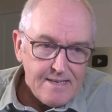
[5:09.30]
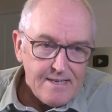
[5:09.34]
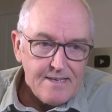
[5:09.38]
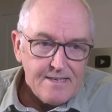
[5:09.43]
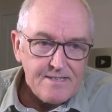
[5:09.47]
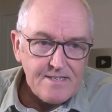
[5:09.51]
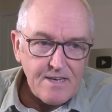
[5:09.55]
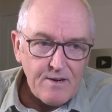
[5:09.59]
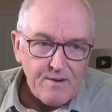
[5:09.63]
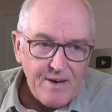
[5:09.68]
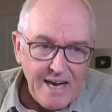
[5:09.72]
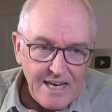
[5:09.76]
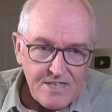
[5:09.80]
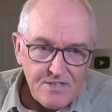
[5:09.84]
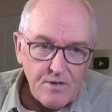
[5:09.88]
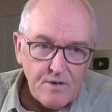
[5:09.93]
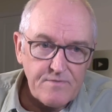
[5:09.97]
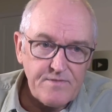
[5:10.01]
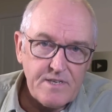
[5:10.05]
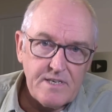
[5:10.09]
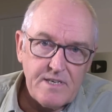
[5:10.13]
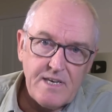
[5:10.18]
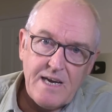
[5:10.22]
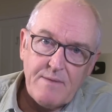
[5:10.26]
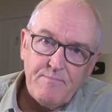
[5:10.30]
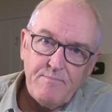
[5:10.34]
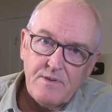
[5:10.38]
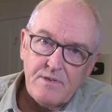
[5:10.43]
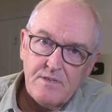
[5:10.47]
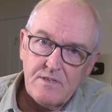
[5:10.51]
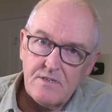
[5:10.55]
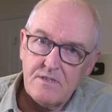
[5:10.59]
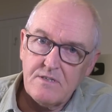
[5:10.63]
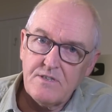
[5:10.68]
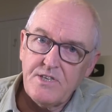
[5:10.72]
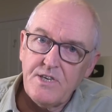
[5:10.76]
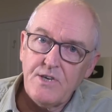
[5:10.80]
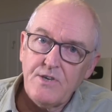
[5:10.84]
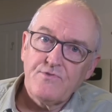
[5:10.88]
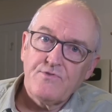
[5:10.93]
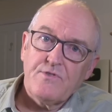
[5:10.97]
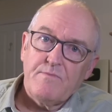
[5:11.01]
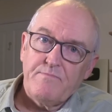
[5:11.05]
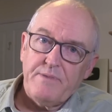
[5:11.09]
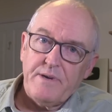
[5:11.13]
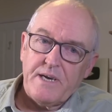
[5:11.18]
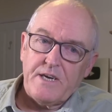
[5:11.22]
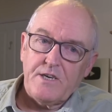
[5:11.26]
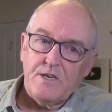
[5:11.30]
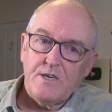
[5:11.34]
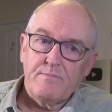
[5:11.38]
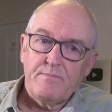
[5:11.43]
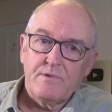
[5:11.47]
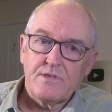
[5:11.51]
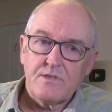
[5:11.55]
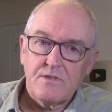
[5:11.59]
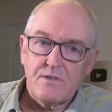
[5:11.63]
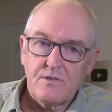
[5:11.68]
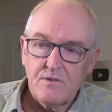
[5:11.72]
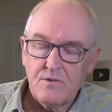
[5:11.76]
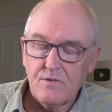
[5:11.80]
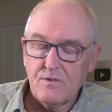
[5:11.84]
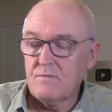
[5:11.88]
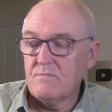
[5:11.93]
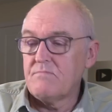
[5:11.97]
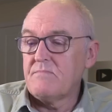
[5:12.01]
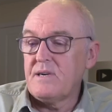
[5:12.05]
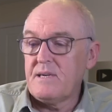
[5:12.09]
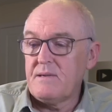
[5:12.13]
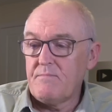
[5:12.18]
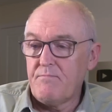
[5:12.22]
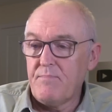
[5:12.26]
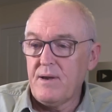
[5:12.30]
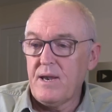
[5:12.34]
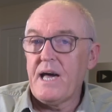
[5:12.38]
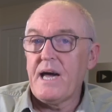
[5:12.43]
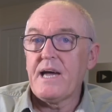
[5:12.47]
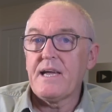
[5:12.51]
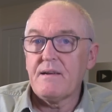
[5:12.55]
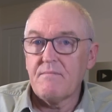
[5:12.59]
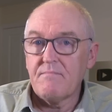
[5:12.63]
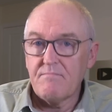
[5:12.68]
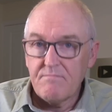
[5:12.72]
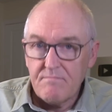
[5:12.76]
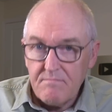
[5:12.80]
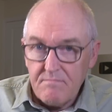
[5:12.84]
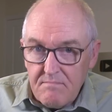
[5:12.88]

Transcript: So as often happens, children pick it up at school in play